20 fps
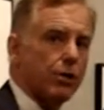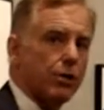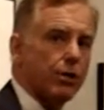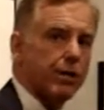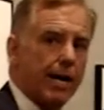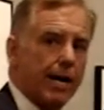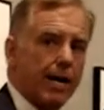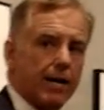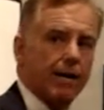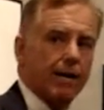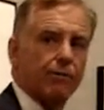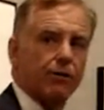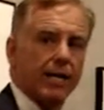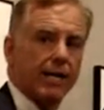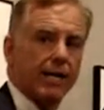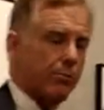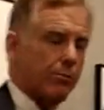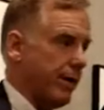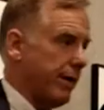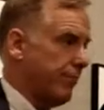You can't ever
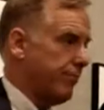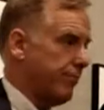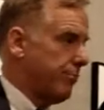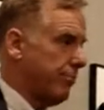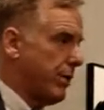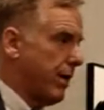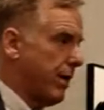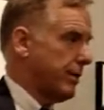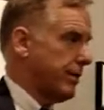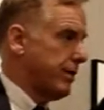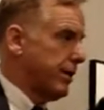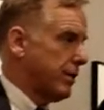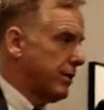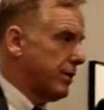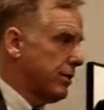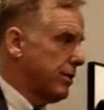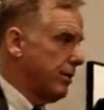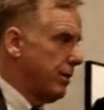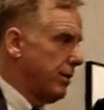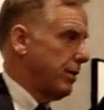take a break from
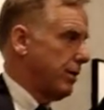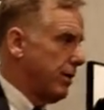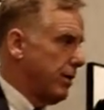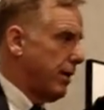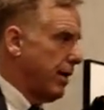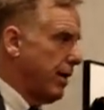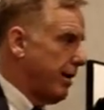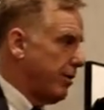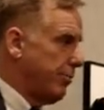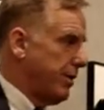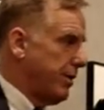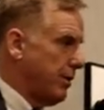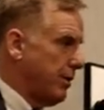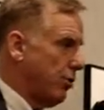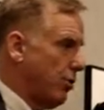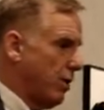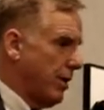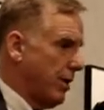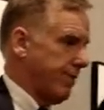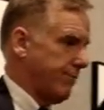politics. I don't mean
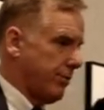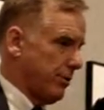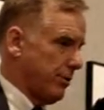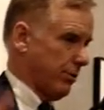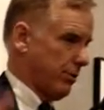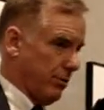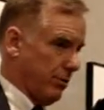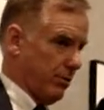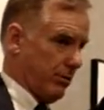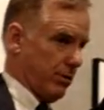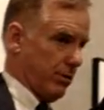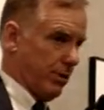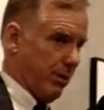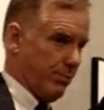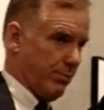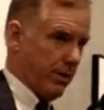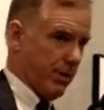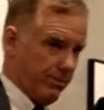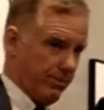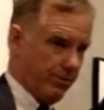you all have to
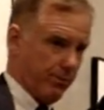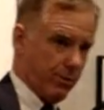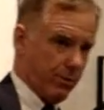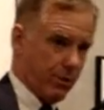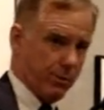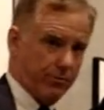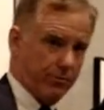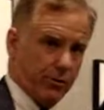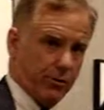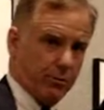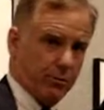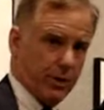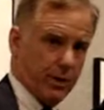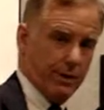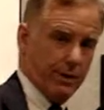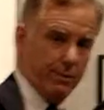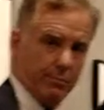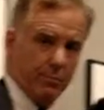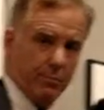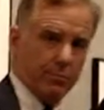sleep on the floor for
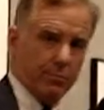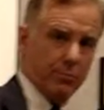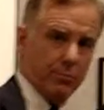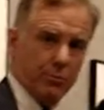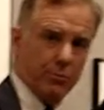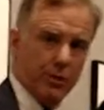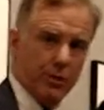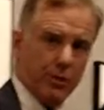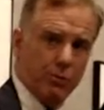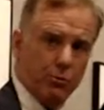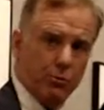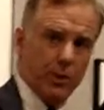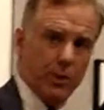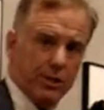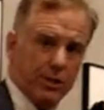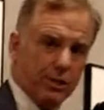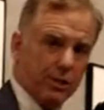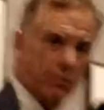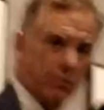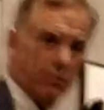20
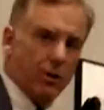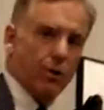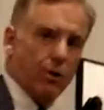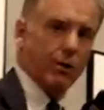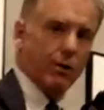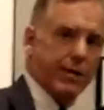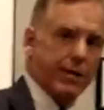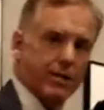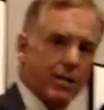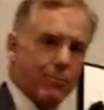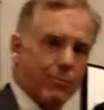weeks in a row like